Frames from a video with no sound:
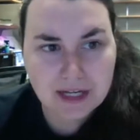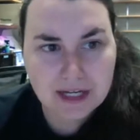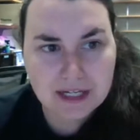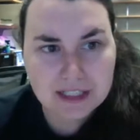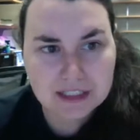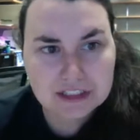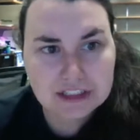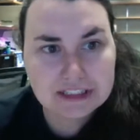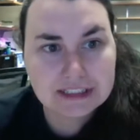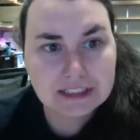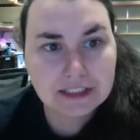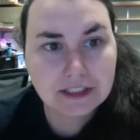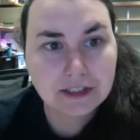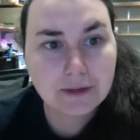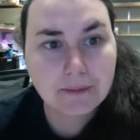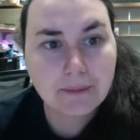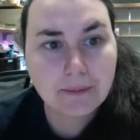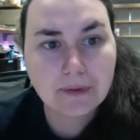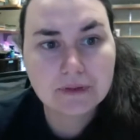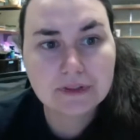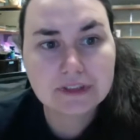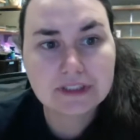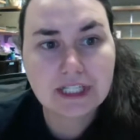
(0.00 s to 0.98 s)
She did her
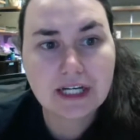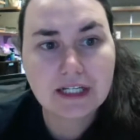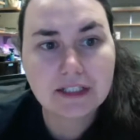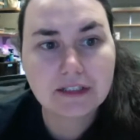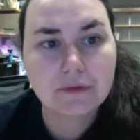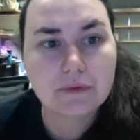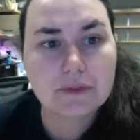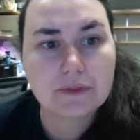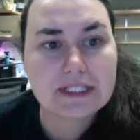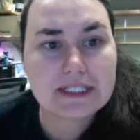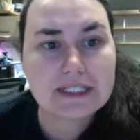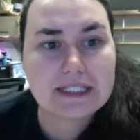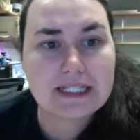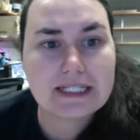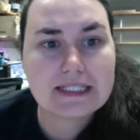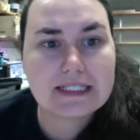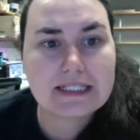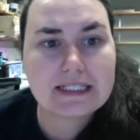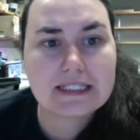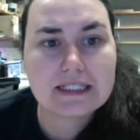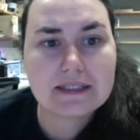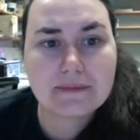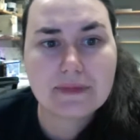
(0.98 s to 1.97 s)
postdoc with
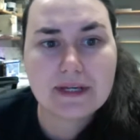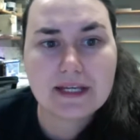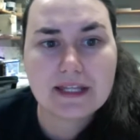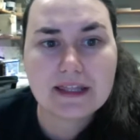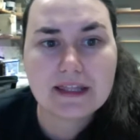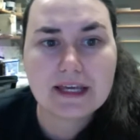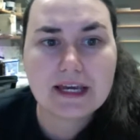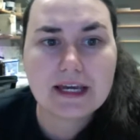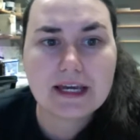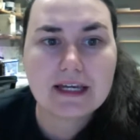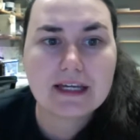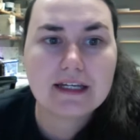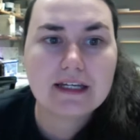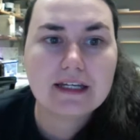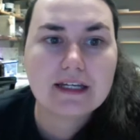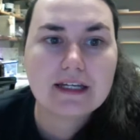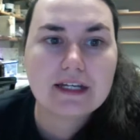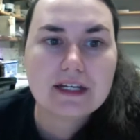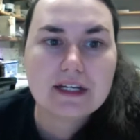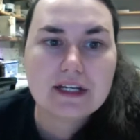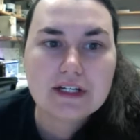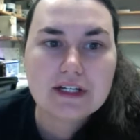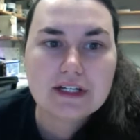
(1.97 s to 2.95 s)
Stacy Smith at
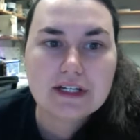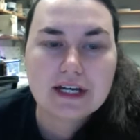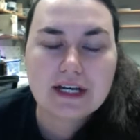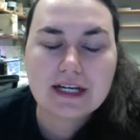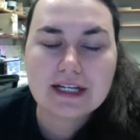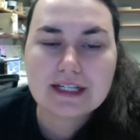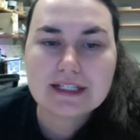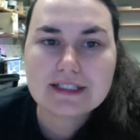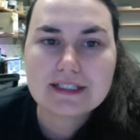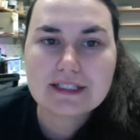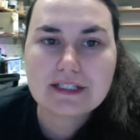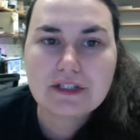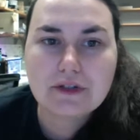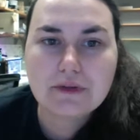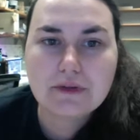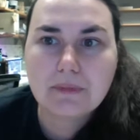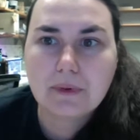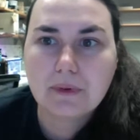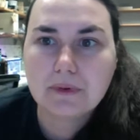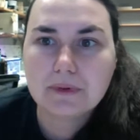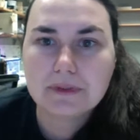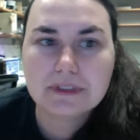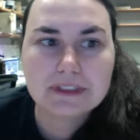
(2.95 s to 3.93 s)
CU
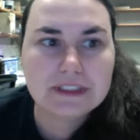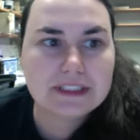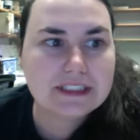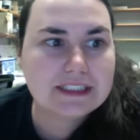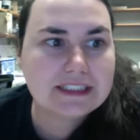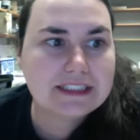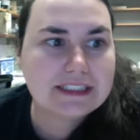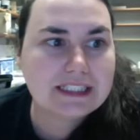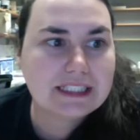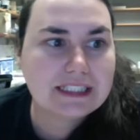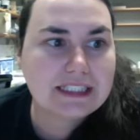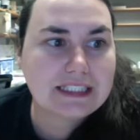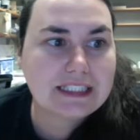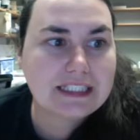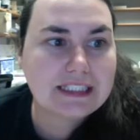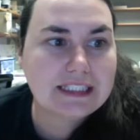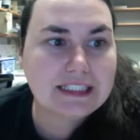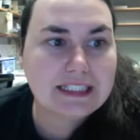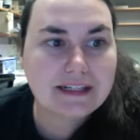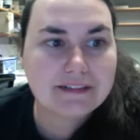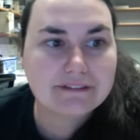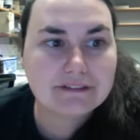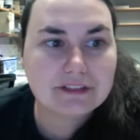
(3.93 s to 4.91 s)
Boulder, studying
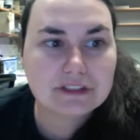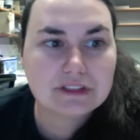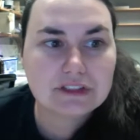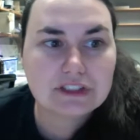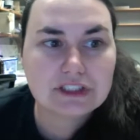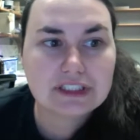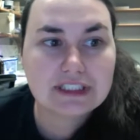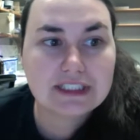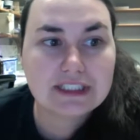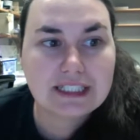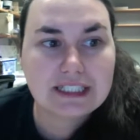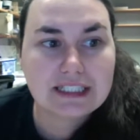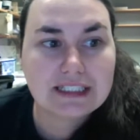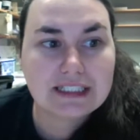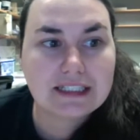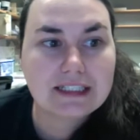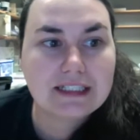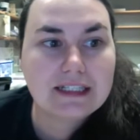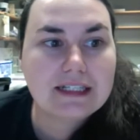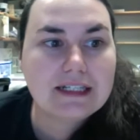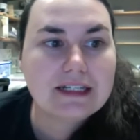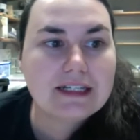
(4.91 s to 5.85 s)
the evolution and